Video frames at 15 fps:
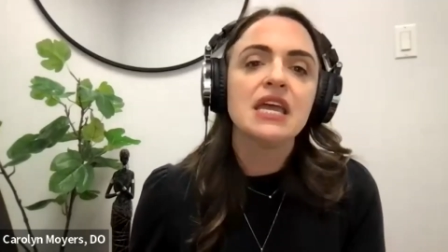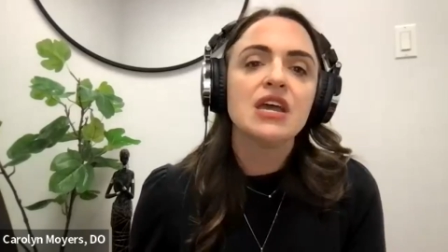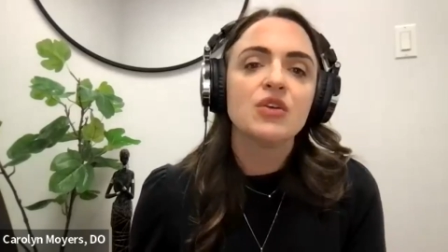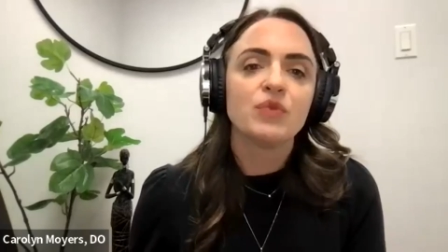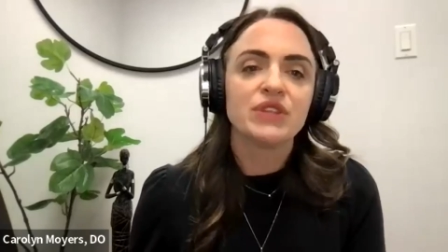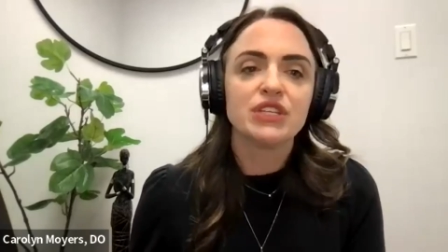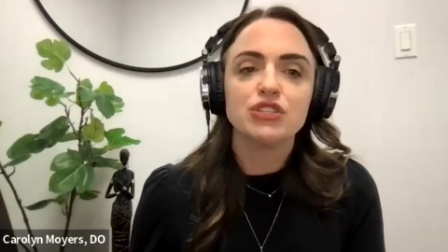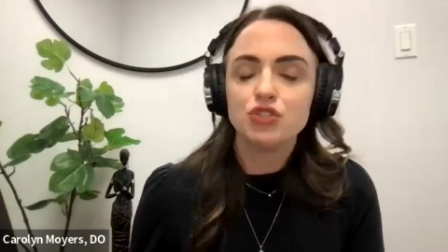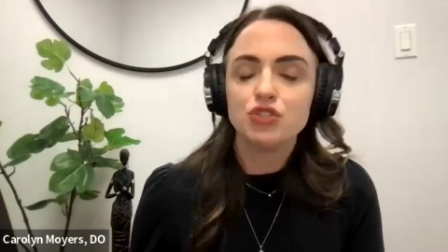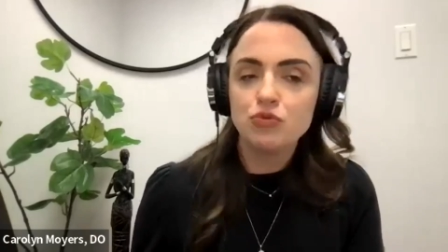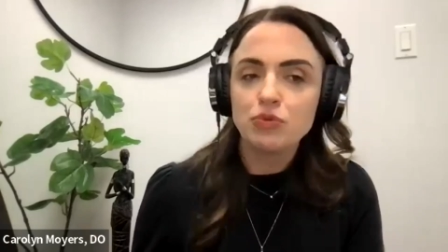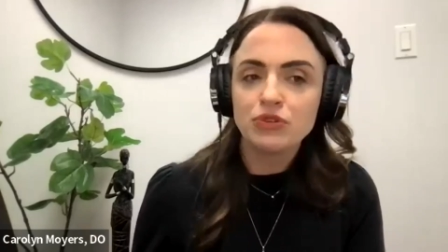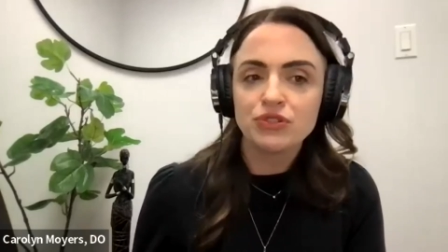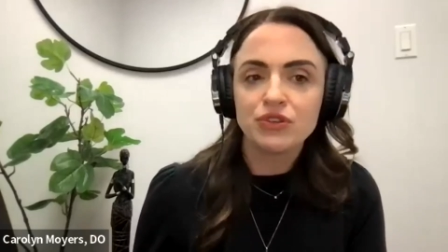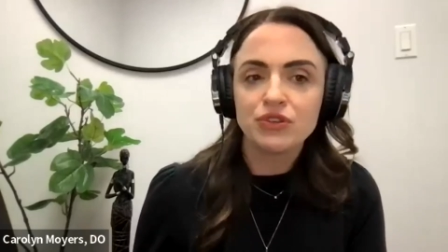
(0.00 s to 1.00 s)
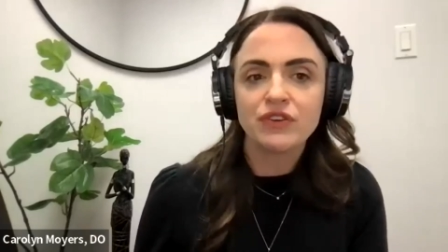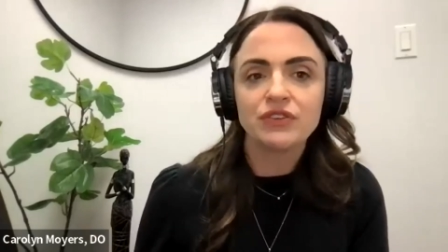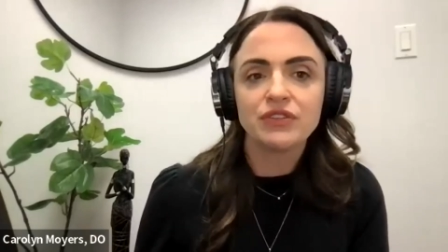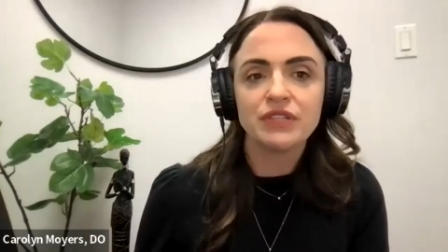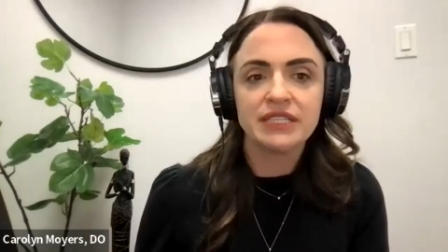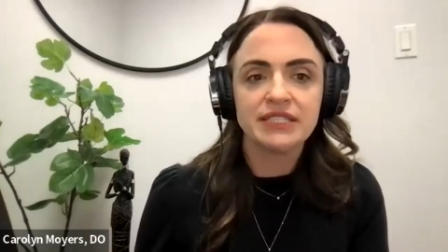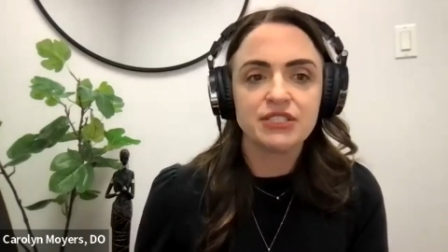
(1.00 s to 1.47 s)
with a
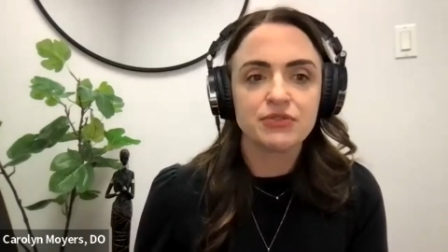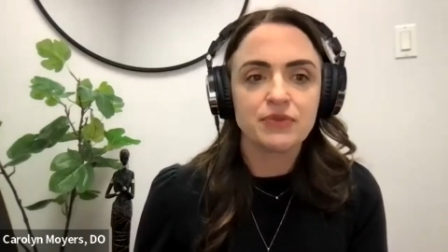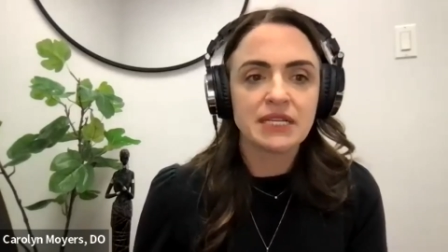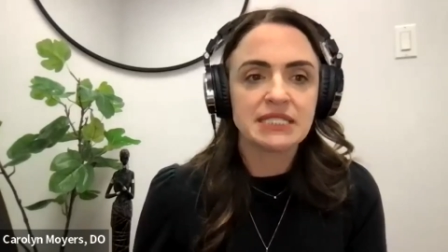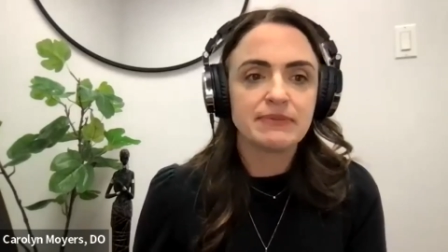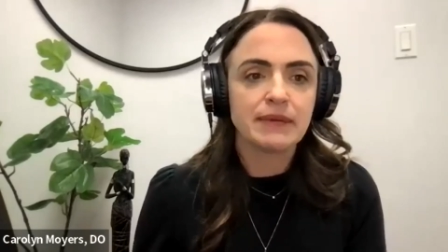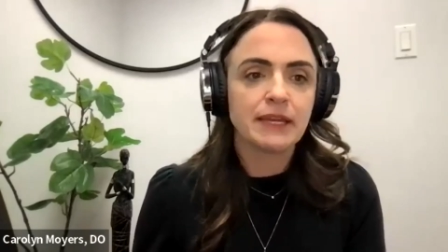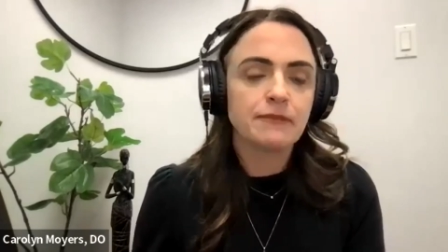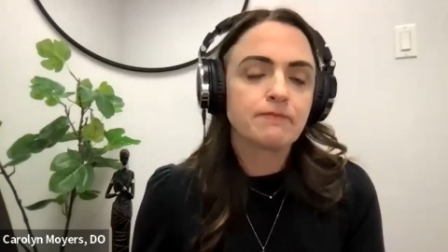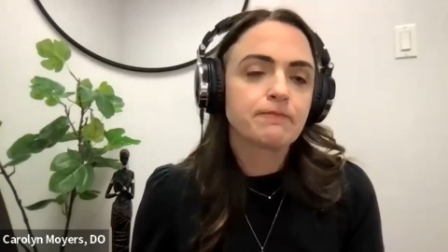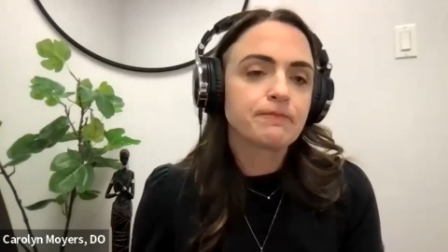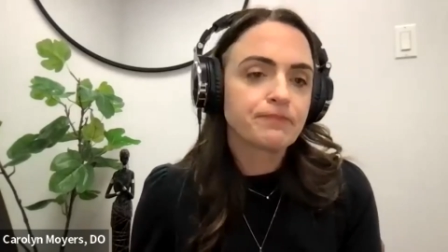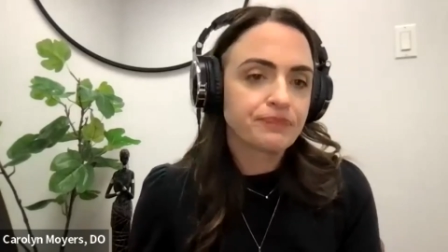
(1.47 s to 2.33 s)
supracervical hysterectomy.